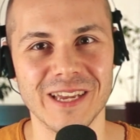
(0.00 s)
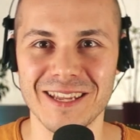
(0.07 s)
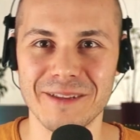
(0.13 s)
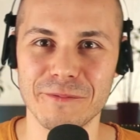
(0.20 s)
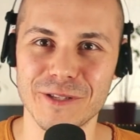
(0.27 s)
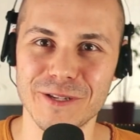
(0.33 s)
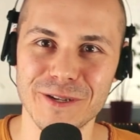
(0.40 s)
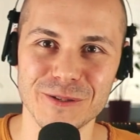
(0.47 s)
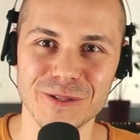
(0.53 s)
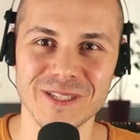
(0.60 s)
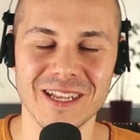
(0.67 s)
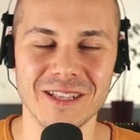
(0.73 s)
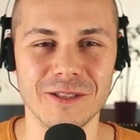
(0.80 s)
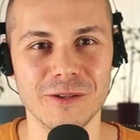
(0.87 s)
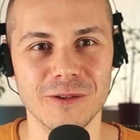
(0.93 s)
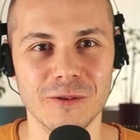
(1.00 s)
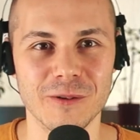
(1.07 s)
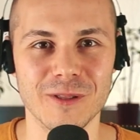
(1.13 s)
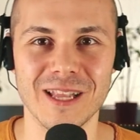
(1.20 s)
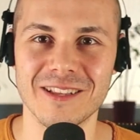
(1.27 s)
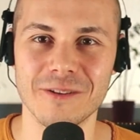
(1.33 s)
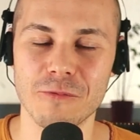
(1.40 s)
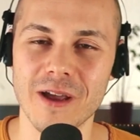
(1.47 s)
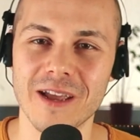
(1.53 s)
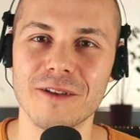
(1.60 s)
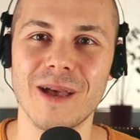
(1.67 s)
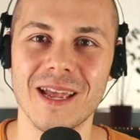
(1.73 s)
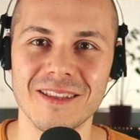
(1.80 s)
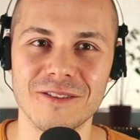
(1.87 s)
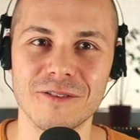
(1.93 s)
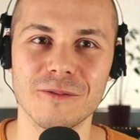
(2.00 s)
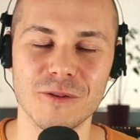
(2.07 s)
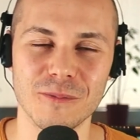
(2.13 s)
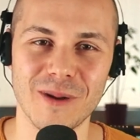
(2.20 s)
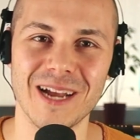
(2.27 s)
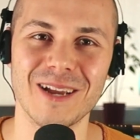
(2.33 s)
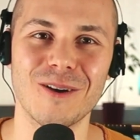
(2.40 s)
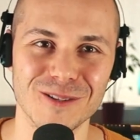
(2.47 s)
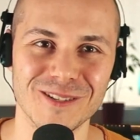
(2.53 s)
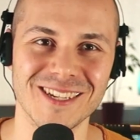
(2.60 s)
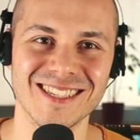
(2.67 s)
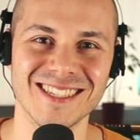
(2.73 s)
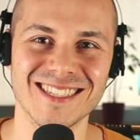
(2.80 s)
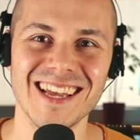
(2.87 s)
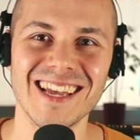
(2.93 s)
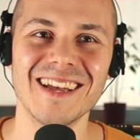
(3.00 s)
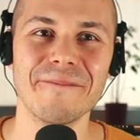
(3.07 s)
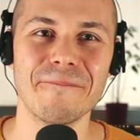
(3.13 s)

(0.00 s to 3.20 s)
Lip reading: any materials that you would like to recommend to my audience.